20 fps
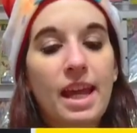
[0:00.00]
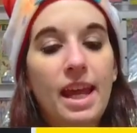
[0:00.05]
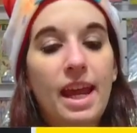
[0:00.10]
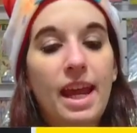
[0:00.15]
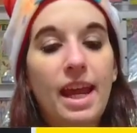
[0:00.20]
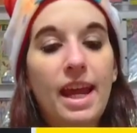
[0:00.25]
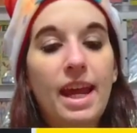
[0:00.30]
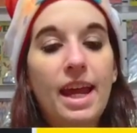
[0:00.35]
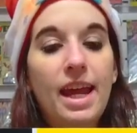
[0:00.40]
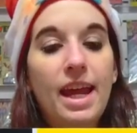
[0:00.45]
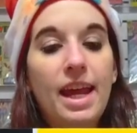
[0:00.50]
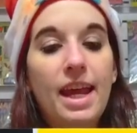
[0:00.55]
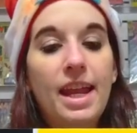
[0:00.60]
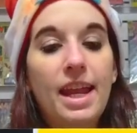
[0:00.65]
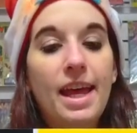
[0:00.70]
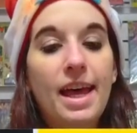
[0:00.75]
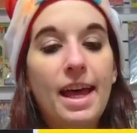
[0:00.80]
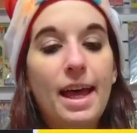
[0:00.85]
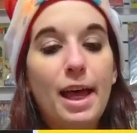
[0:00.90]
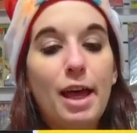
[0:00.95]
and
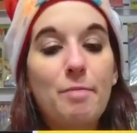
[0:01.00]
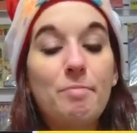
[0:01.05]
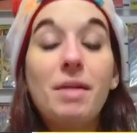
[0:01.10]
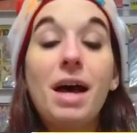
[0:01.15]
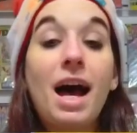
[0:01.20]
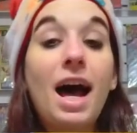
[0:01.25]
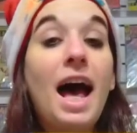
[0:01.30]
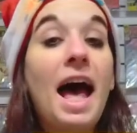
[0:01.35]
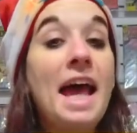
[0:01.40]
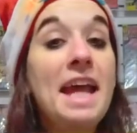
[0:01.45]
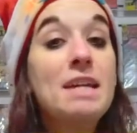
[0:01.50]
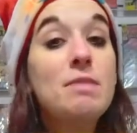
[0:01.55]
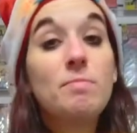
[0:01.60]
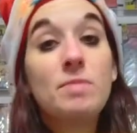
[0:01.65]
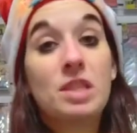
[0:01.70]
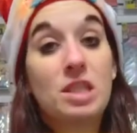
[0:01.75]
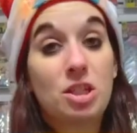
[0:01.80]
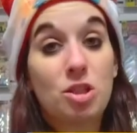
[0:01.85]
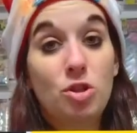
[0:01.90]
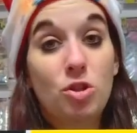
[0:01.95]
um, I am
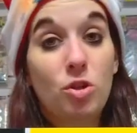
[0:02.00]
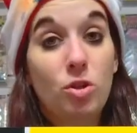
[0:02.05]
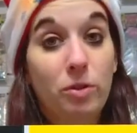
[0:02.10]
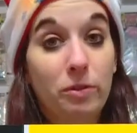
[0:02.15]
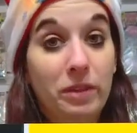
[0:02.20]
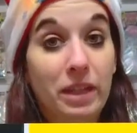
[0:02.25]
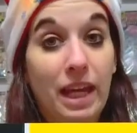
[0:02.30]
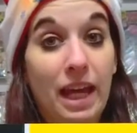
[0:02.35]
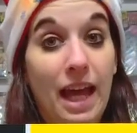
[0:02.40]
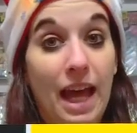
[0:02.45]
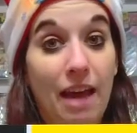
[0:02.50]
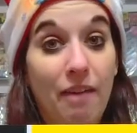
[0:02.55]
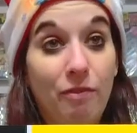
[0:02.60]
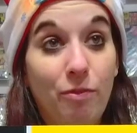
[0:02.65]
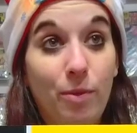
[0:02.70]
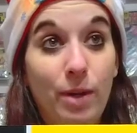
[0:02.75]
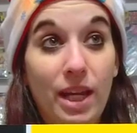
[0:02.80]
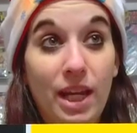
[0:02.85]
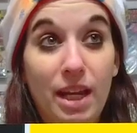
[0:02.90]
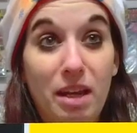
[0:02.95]
still only
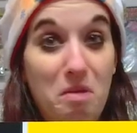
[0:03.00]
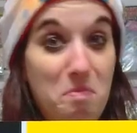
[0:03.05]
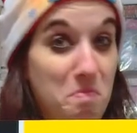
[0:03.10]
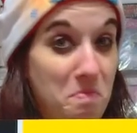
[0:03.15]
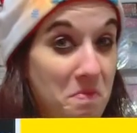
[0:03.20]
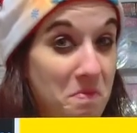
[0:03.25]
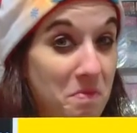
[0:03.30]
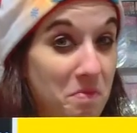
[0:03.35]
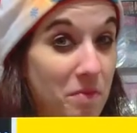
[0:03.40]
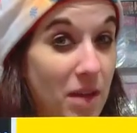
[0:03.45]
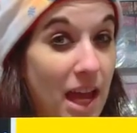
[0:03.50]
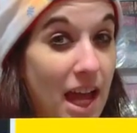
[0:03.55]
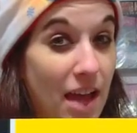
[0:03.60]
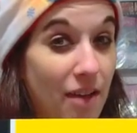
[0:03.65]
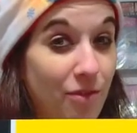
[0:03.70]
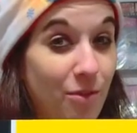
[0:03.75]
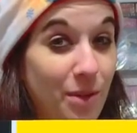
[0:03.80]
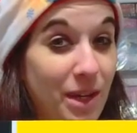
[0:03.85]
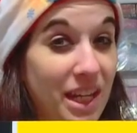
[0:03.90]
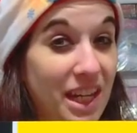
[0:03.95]
halfway,
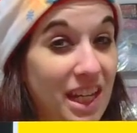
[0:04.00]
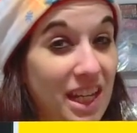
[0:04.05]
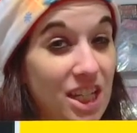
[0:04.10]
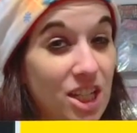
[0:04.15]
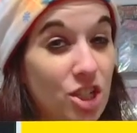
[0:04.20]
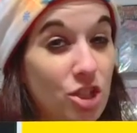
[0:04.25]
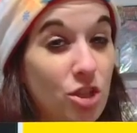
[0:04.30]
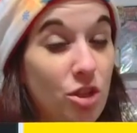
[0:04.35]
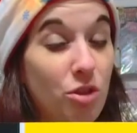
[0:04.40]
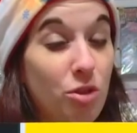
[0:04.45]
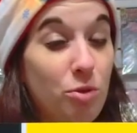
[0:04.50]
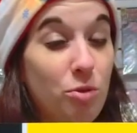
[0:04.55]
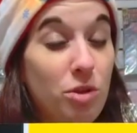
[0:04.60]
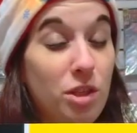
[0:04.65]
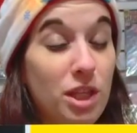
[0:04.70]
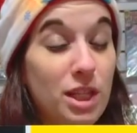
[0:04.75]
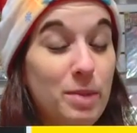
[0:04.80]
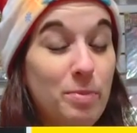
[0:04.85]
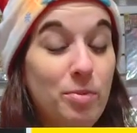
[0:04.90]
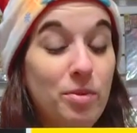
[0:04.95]
halfway ish through
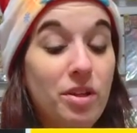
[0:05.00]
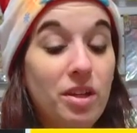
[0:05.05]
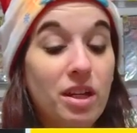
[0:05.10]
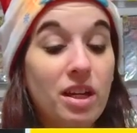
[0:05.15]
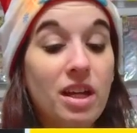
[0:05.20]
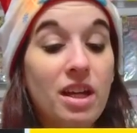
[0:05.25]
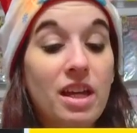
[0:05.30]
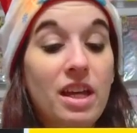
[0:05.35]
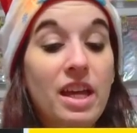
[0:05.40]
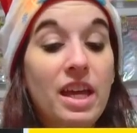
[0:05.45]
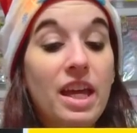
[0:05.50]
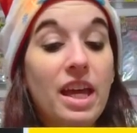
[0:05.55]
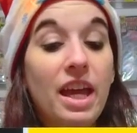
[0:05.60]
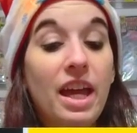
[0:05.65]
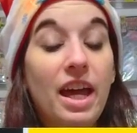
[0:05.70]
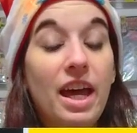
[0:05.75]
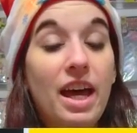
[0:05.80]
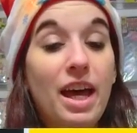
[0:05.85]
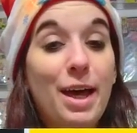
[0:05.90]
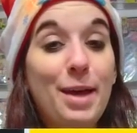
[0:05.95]
this book
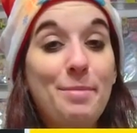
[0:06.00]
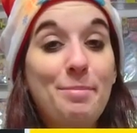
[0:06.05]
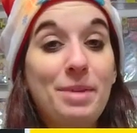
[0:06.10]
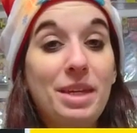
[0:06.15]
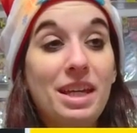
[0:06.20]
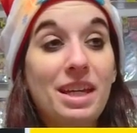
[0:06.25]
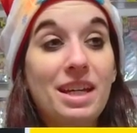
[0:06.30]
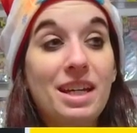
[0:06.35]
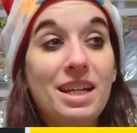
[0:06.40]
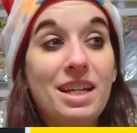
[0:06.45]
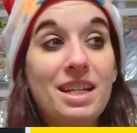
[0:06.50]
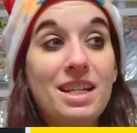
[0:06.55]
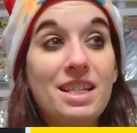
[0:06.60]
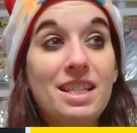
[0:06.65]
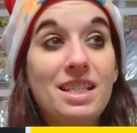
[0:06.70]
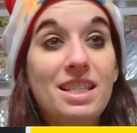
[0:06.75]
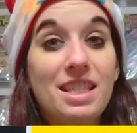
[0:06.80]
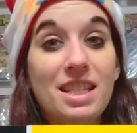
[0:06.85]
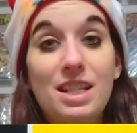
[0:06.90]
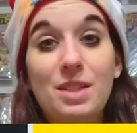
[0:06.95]
uh,
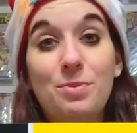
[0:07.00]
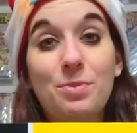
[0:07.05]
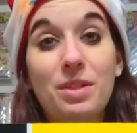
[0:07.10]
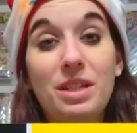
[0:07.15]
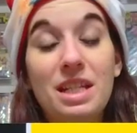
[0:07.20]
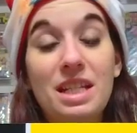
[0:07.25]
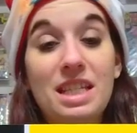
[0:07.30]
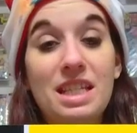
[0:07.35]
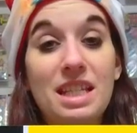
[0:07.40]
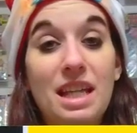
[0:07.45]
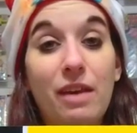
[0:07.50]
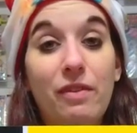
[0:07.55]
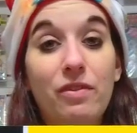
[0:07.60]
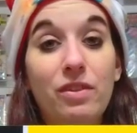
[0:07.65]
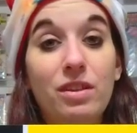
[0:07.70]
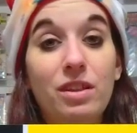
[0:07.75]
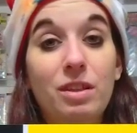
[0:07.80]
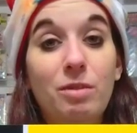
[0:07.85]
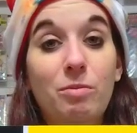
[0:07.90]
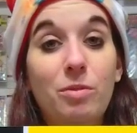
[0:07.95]
because this one is
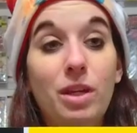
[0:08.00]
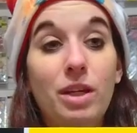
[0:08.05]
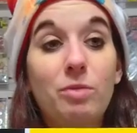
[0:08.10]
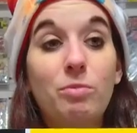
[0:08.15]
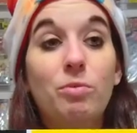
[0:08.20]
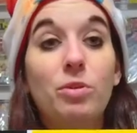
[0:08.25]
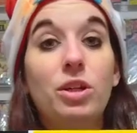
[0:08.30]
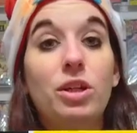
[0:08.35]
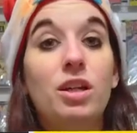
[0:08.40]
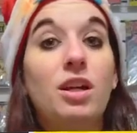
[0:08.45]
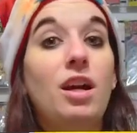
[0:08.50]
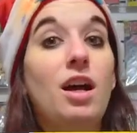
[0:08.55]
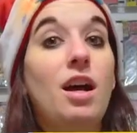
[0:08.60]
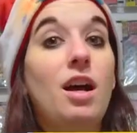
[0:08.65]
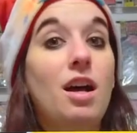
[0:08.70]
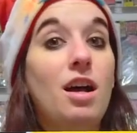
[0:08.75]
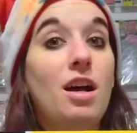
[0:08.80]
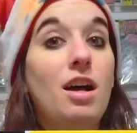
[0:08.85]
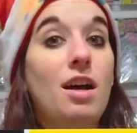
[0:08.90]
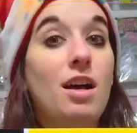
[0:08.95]
definitely one where
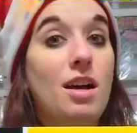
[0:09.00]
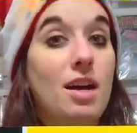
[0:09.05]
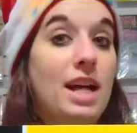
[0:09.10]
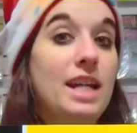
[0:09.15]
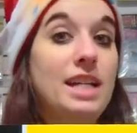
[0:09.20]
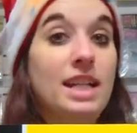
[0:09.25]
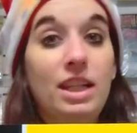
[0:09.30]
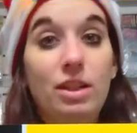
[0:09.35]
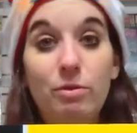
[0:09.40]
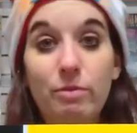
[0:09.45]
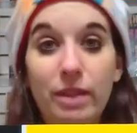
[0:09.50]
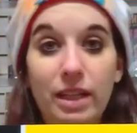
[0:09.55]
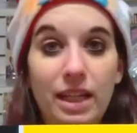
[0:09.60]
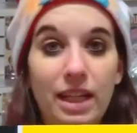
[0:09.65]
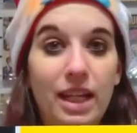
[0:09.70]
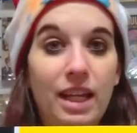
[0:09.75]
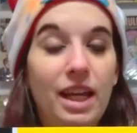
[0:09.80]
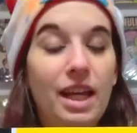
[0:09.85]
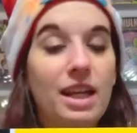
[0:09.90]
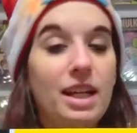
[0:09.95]
I need to read
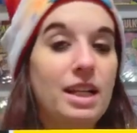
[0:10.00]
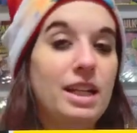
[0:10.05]
it and I